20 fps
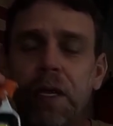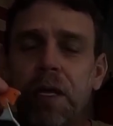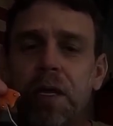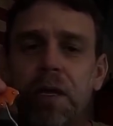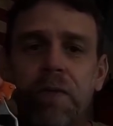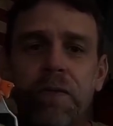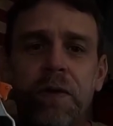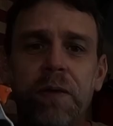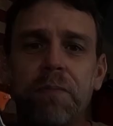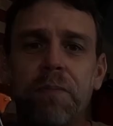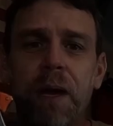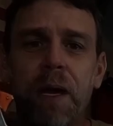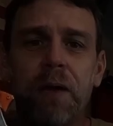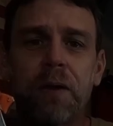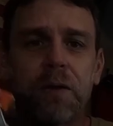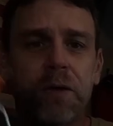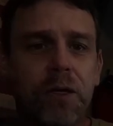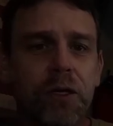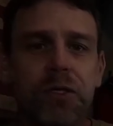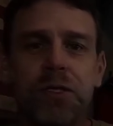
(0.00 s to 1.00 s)
even
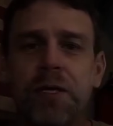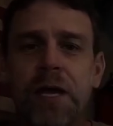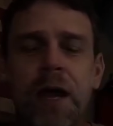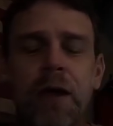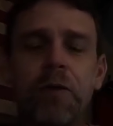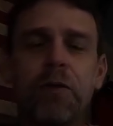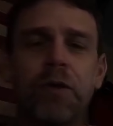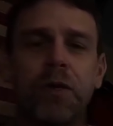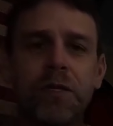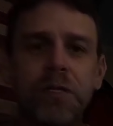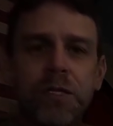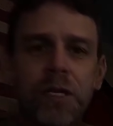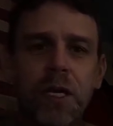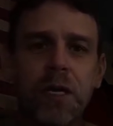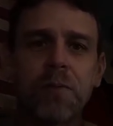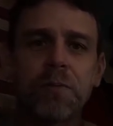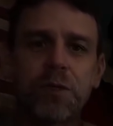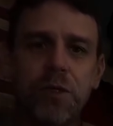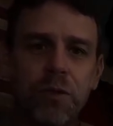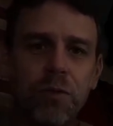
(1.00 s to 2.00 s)
better, because now you can set
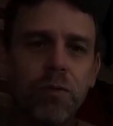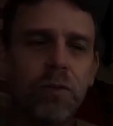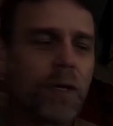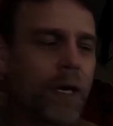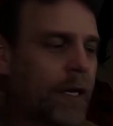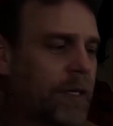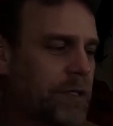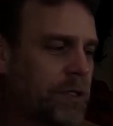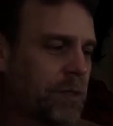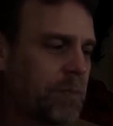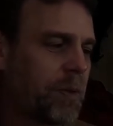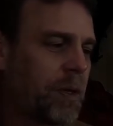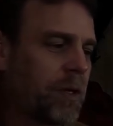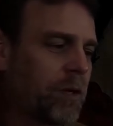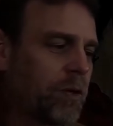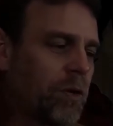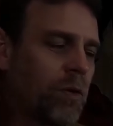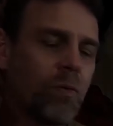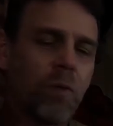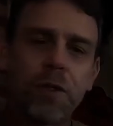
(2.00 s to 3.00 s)
up two lights
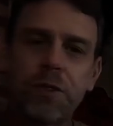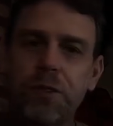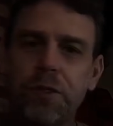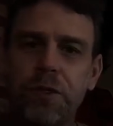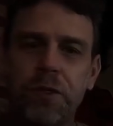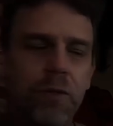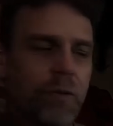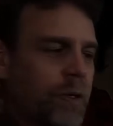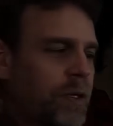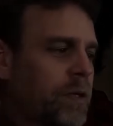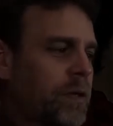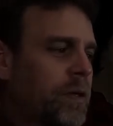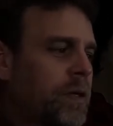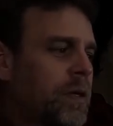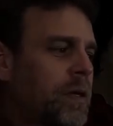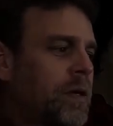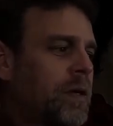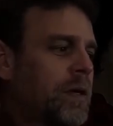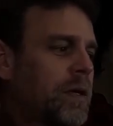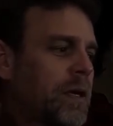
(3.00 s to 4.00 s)
depending on what you're doing.
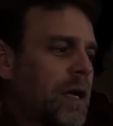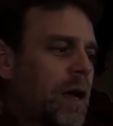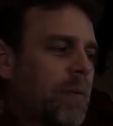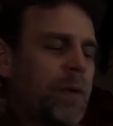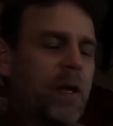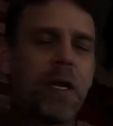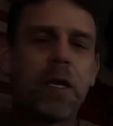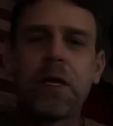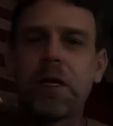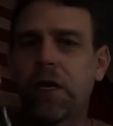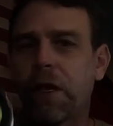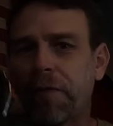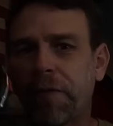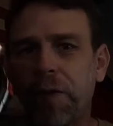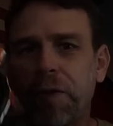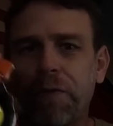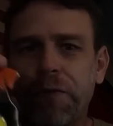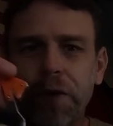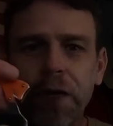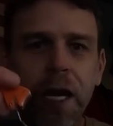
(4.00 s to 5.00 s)
I mean, if
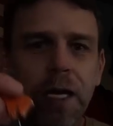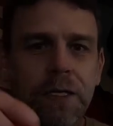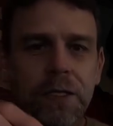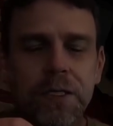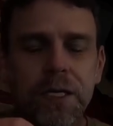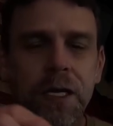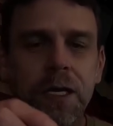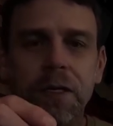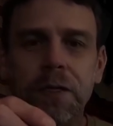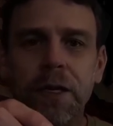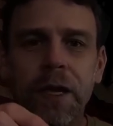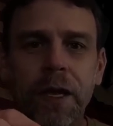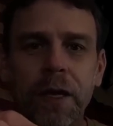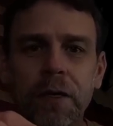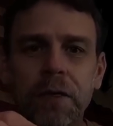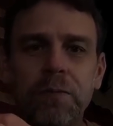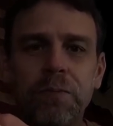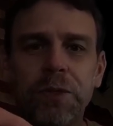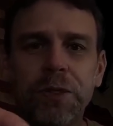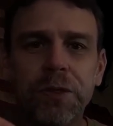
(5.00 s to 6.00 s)
you forgot to take a
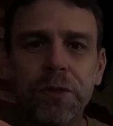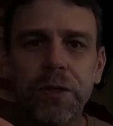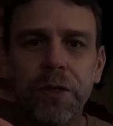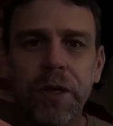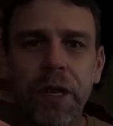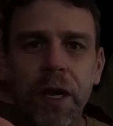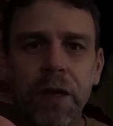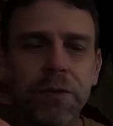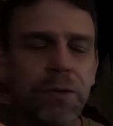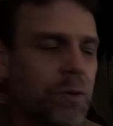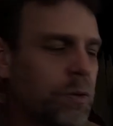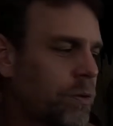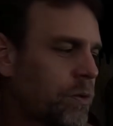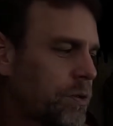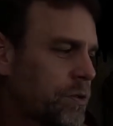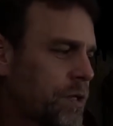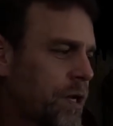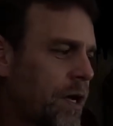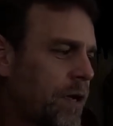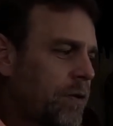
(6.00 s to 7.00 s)
lantern when you're in the
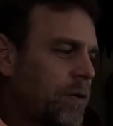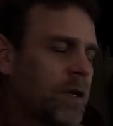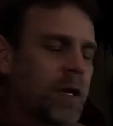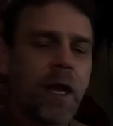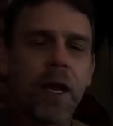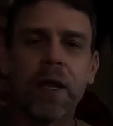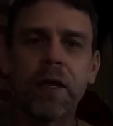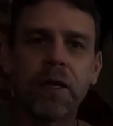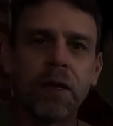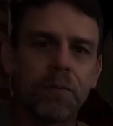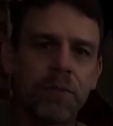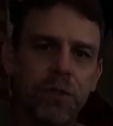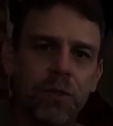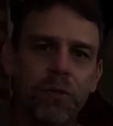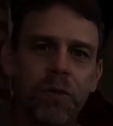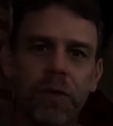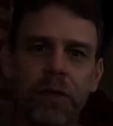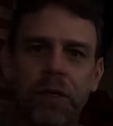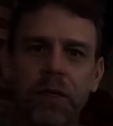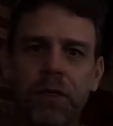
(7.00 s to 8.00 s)
outdoors, now you can hang up
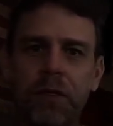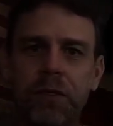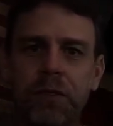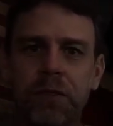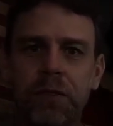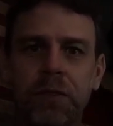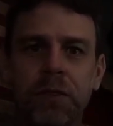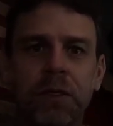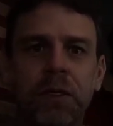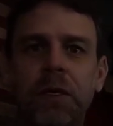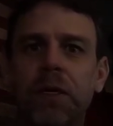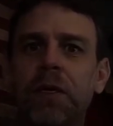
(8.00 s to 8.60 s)
two of these,